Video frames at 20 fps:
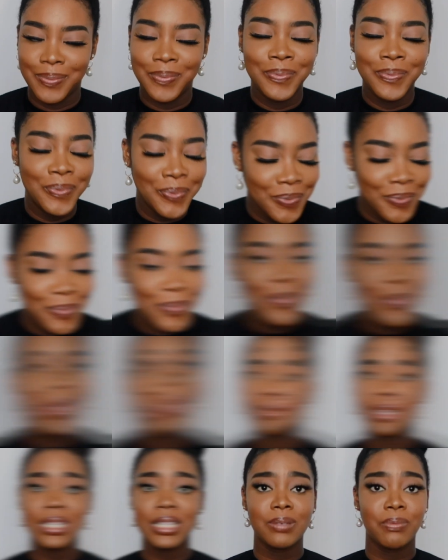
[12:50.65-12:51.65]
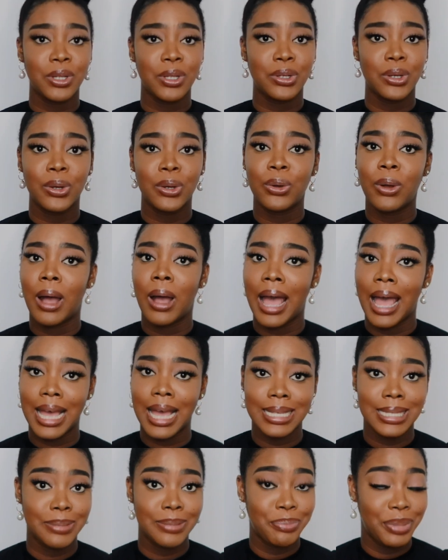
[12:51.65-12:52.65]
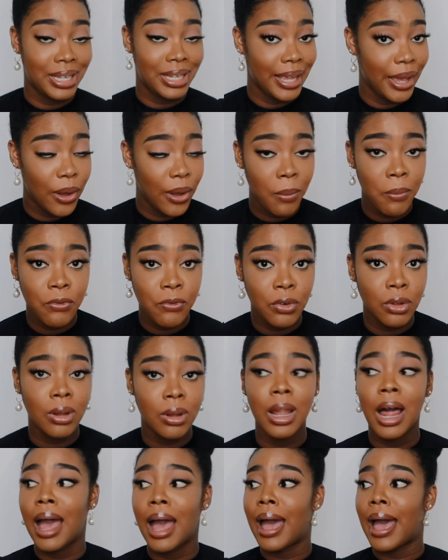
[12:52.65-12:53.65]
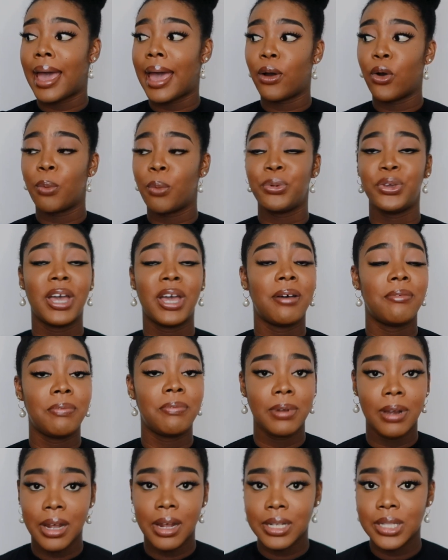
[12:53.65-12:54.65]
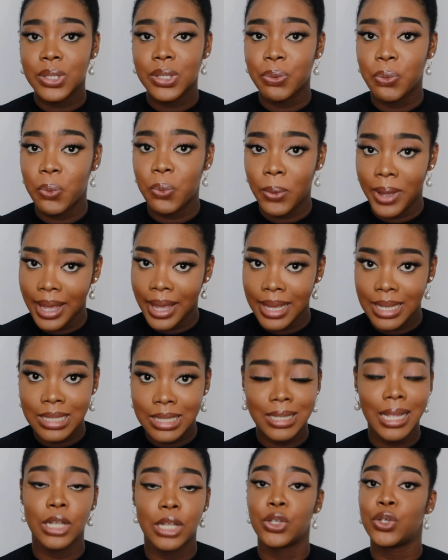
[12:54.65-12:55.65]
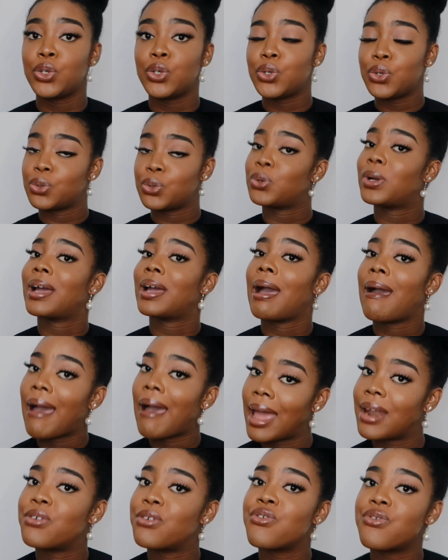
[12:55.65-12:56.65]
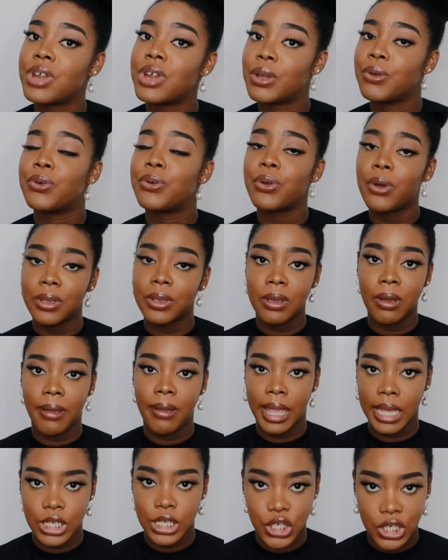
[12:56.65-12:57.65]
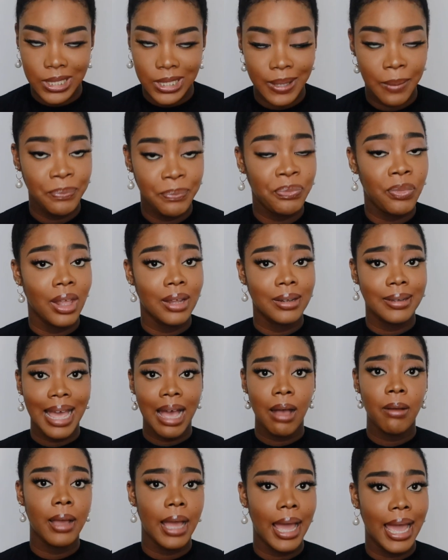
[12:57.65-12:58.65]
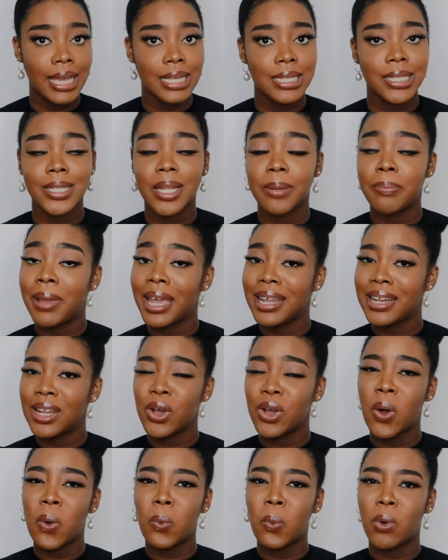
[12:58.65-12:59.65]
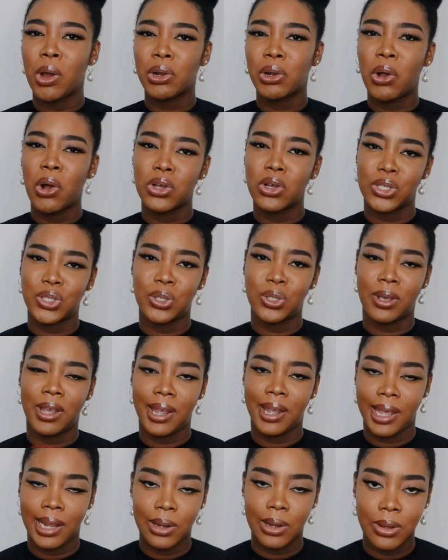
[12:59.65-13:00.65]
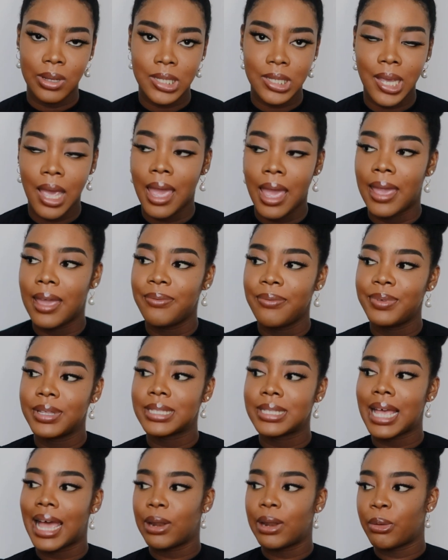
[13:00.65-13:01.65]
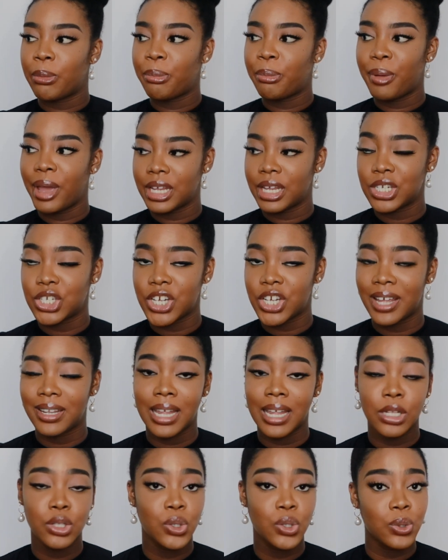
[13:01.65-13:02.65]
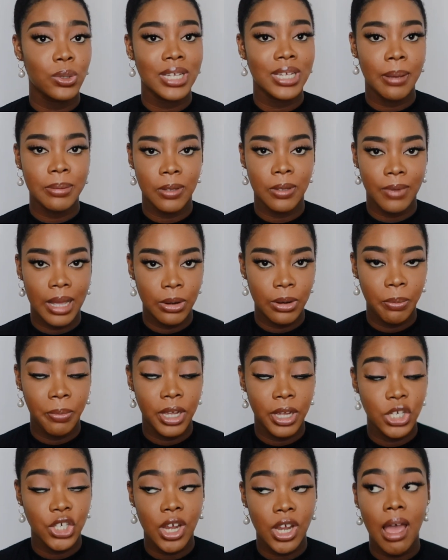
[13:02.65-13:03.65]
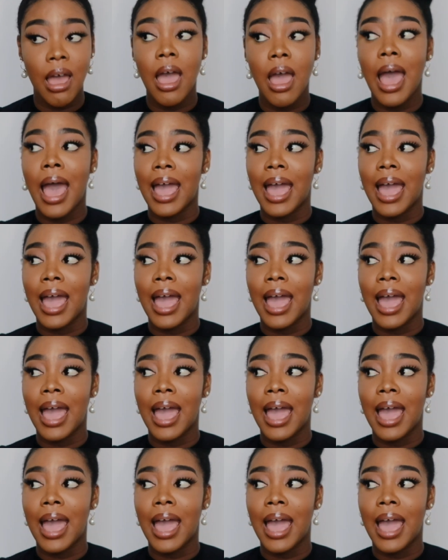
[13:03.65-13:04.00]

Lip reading: I hope this video has been helpful. I hope you have learned ways that you can regrow your edges. Now guys, depending on what caused your hair loss, if it's alopecia, there are two types of alopecia.